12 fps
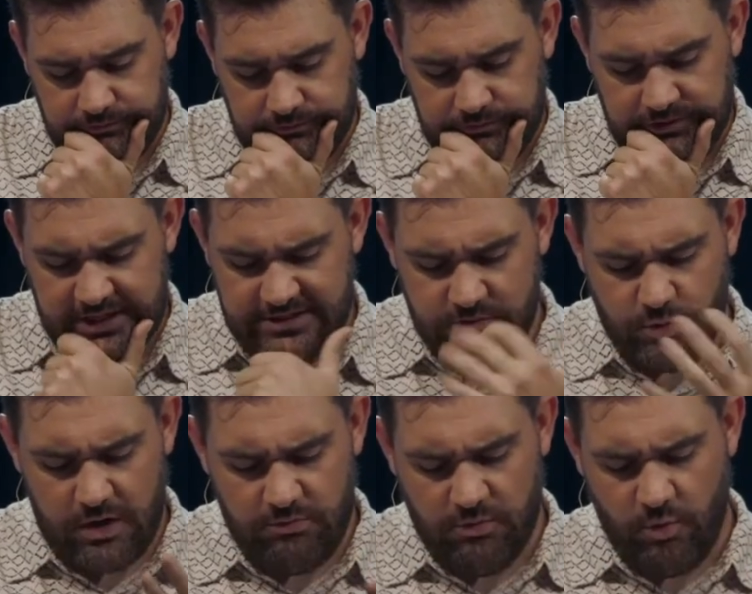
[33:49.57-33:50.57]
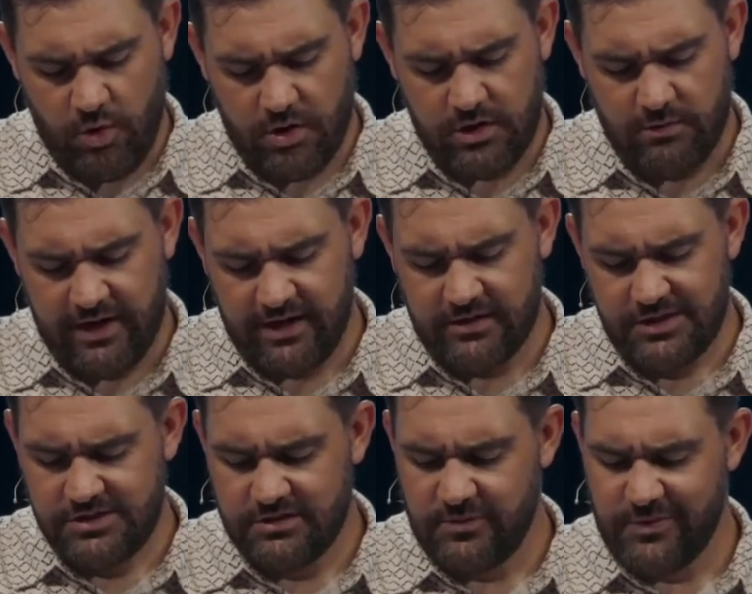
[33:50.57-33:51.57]
He says, what reward or
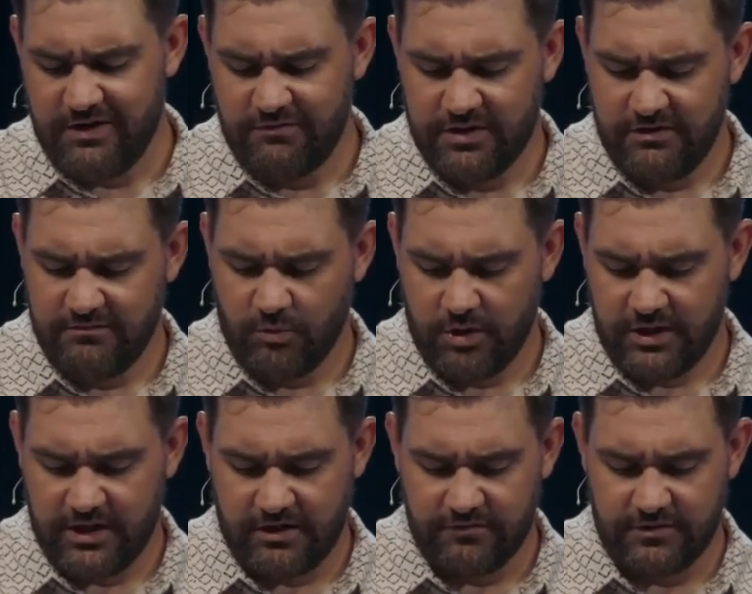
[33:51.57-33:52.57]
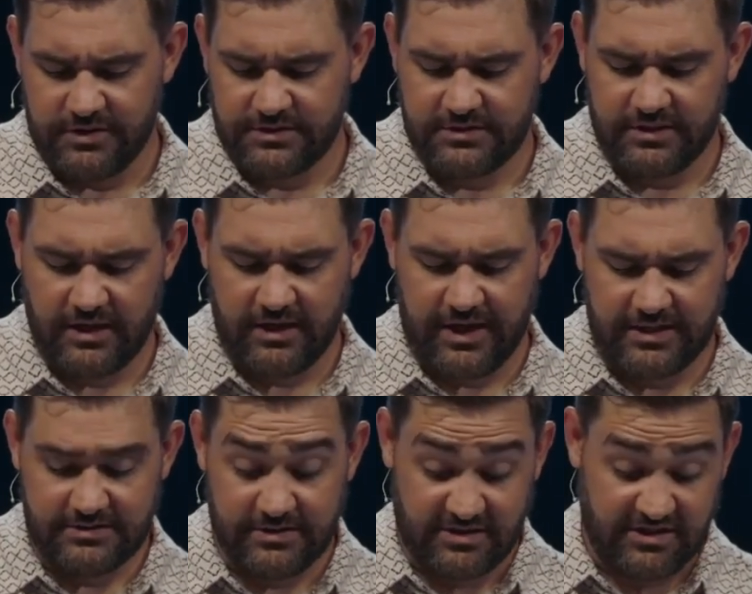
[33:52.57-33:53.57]
recognition did we ever give Mordecai for this? The king
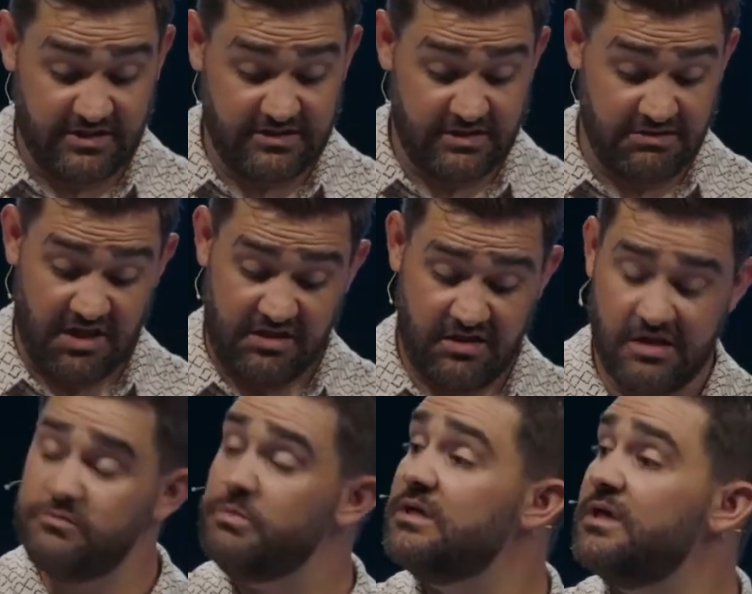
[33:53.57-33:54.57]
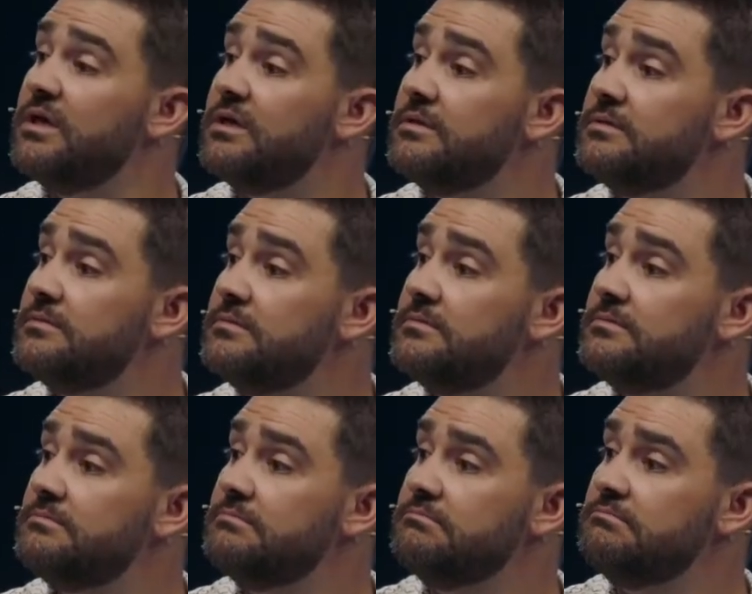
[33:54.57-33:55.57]
asked. His attendant said, nothing has been
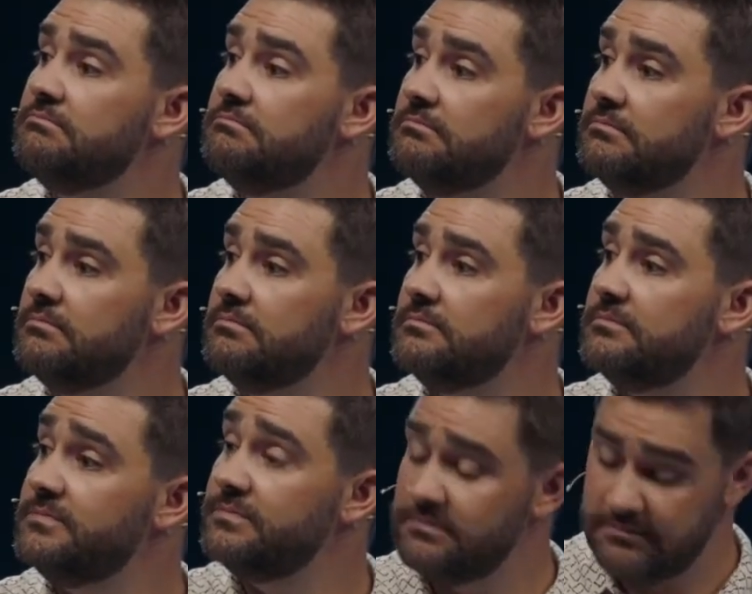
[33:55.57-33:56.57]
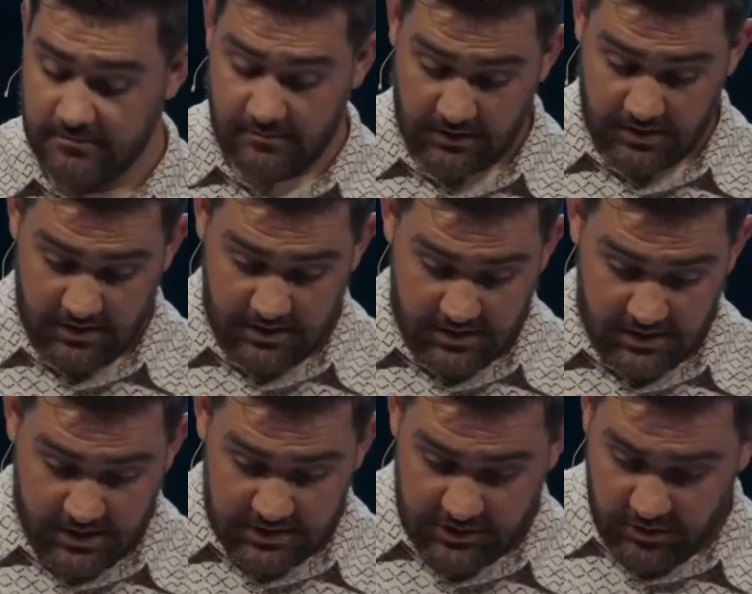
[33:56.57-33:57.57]
done.
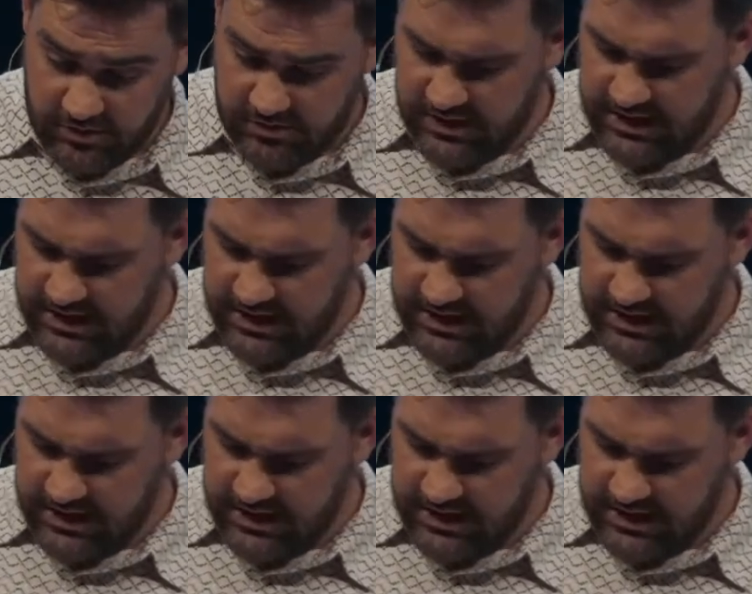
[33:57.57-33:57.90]
So he